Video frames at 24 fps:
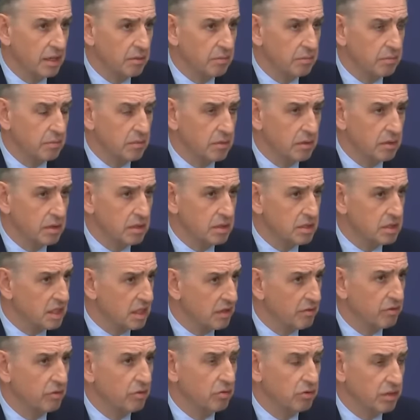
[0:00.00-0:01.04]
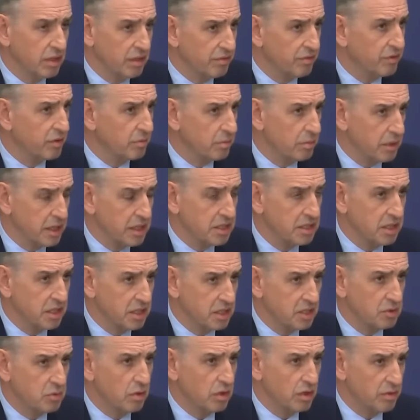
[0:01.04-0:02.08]
in several different
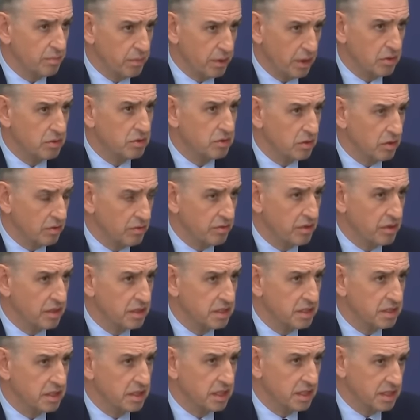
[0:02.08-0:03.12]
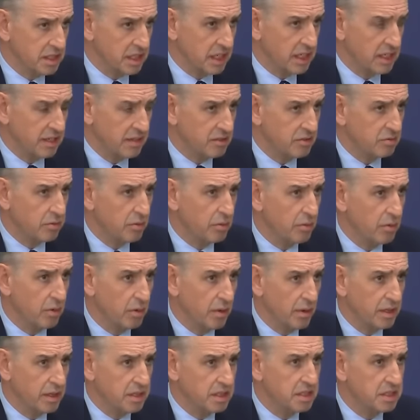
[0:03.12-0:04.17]
meetings with post office executives when we
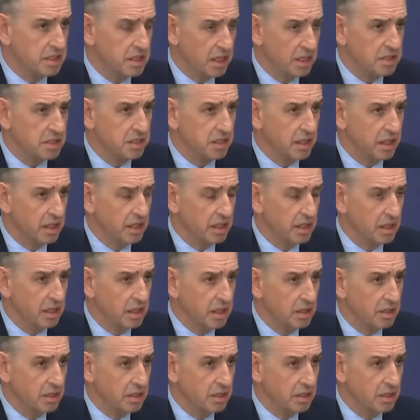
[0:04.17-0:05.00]
were discussing